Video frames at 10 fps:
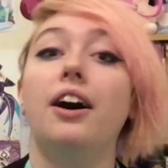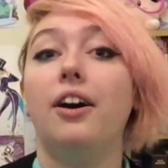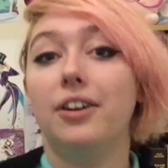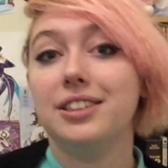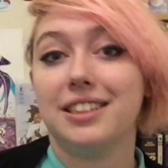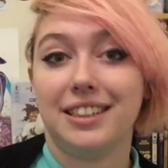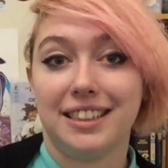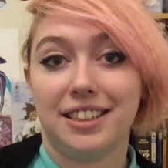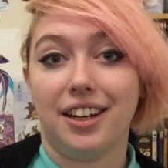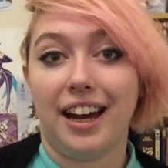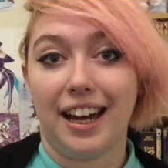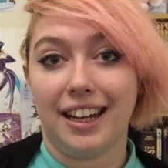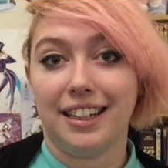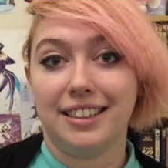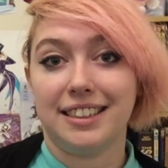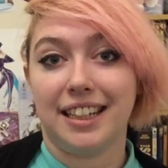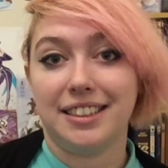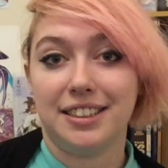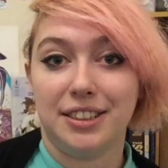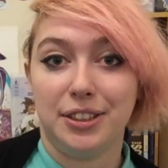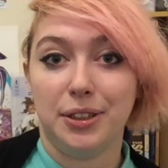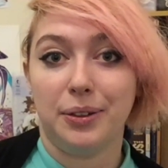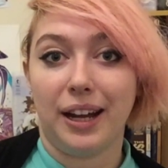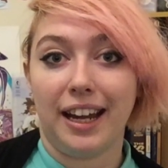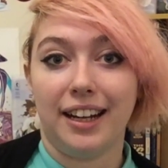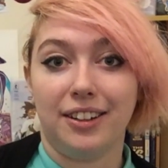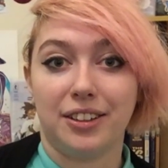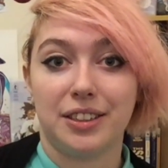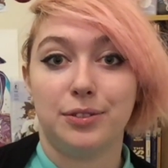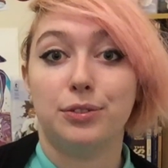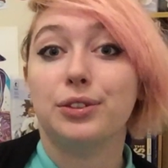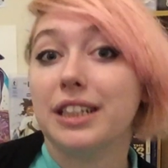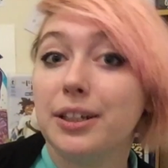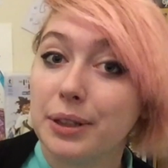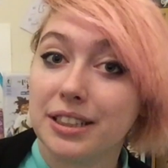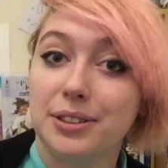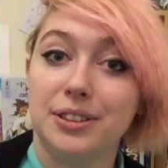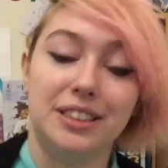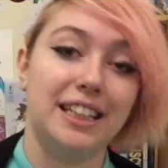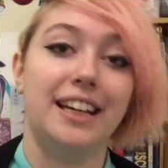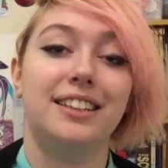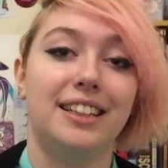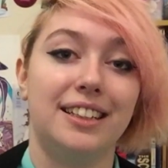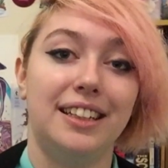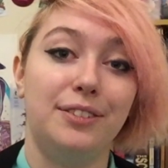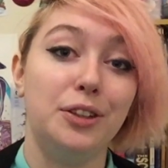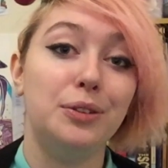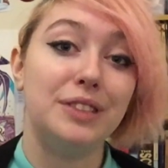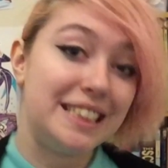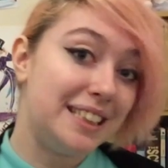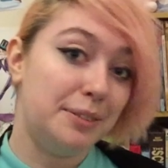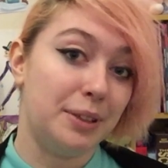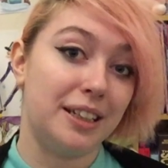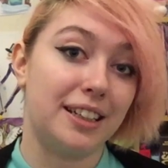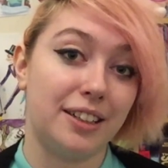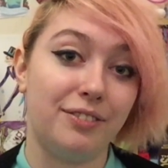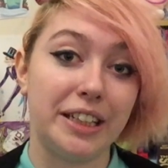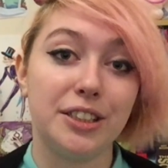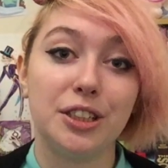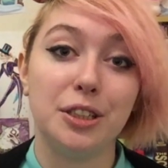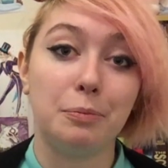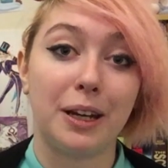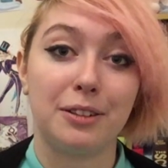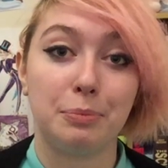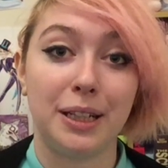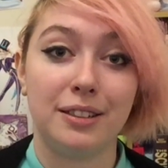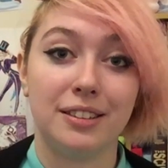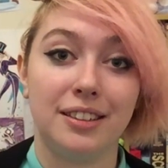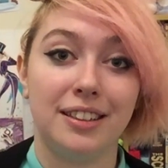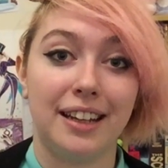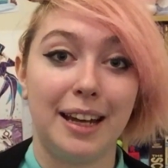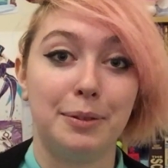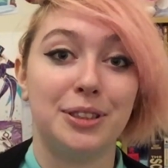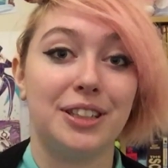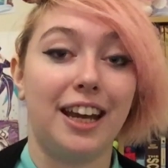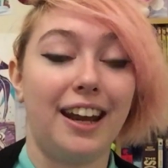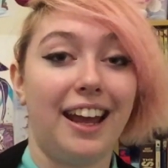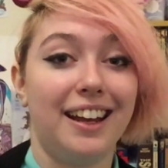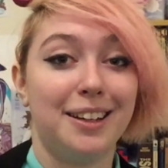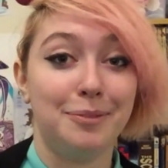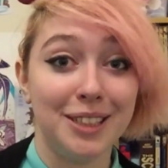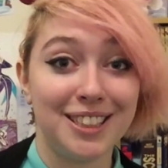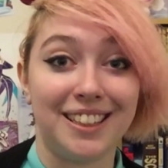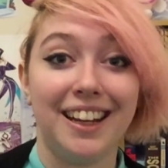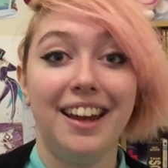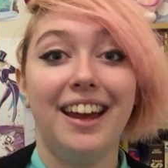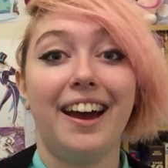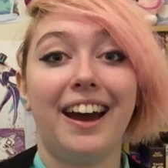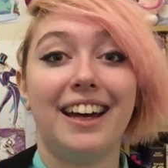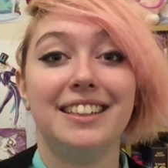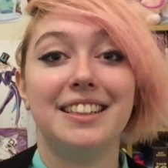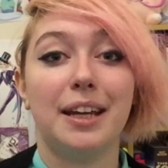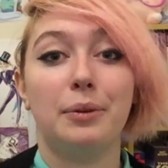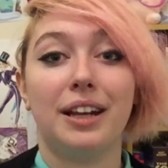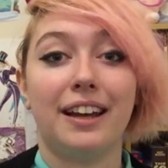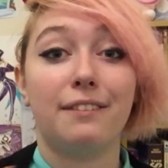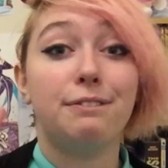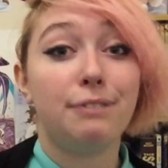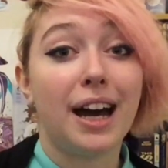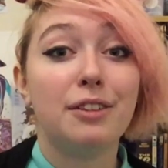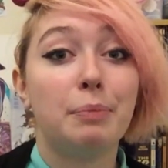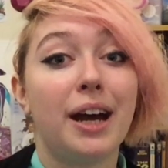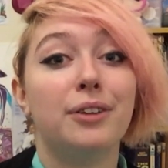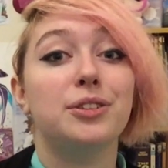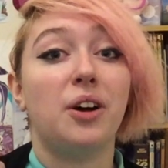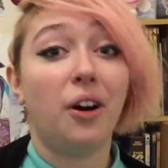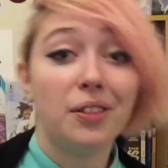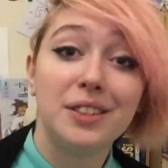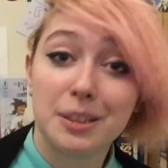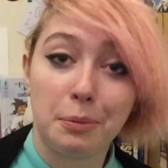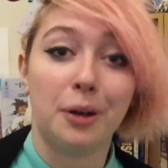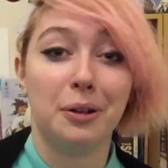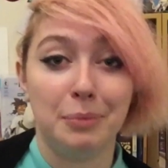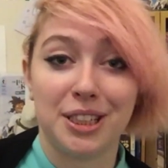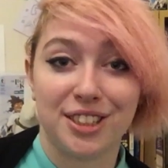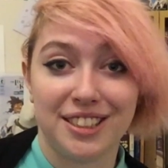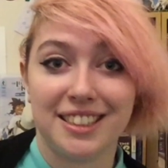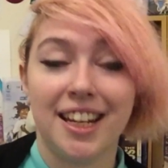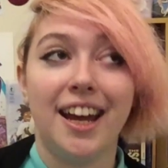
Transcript: Also this year I decided to do a lot of really quick doodles, and if you visited me at a convention you might have been able to get a commission, and they were like £5 on the spot commissions.